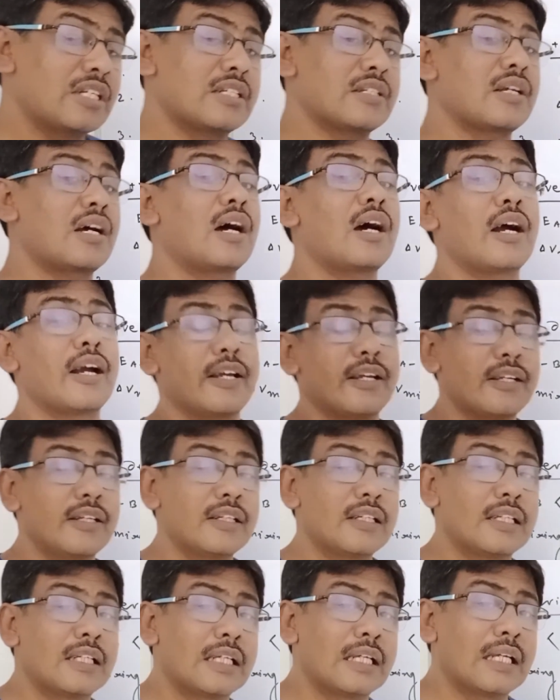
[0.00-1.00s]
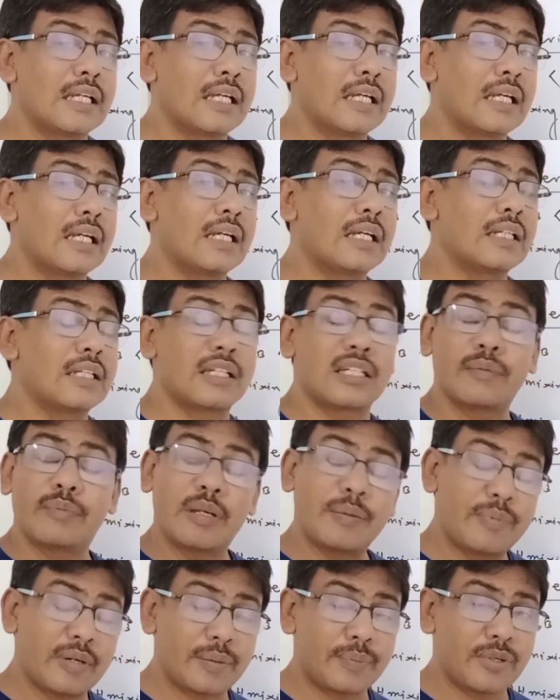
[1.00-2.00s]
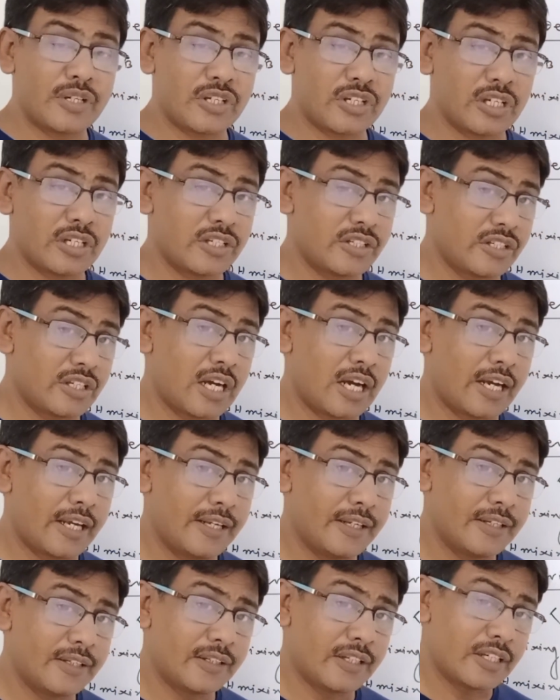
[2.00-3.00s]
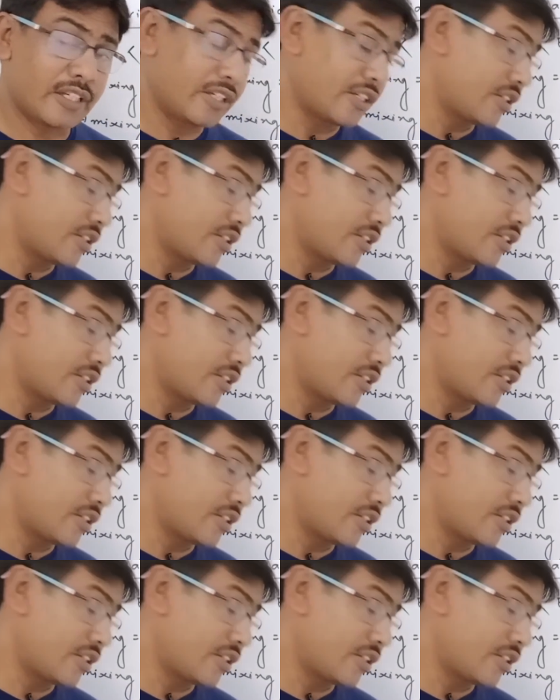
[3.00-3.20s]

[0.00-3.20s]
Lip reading: is high, then the vapor pressure is high. That